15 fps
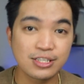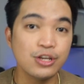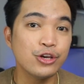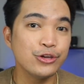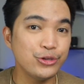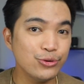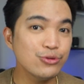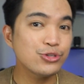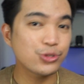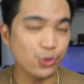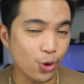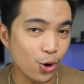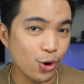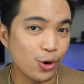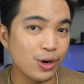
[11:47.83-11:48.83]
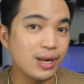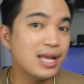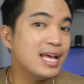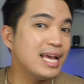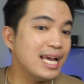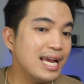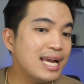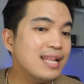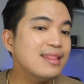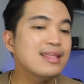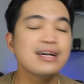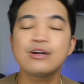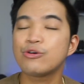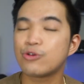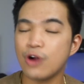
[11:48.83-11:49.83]
you score in the
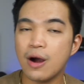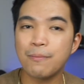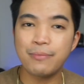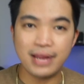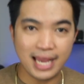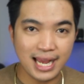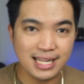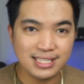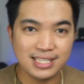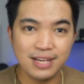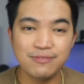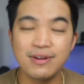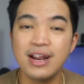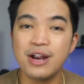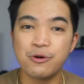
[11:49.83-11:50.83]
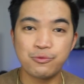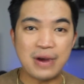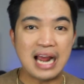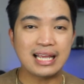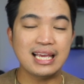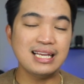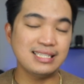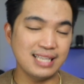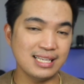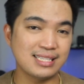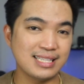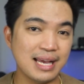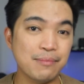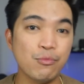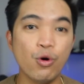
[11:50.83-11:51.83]
Comprehensive Ranking
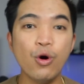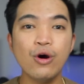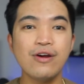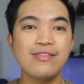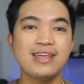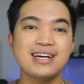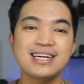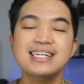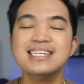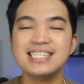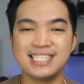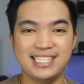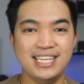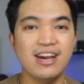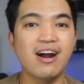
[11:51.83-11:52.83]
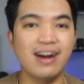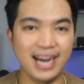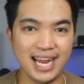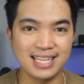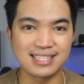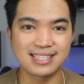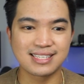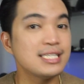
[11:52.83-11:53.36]
System, or the CRS.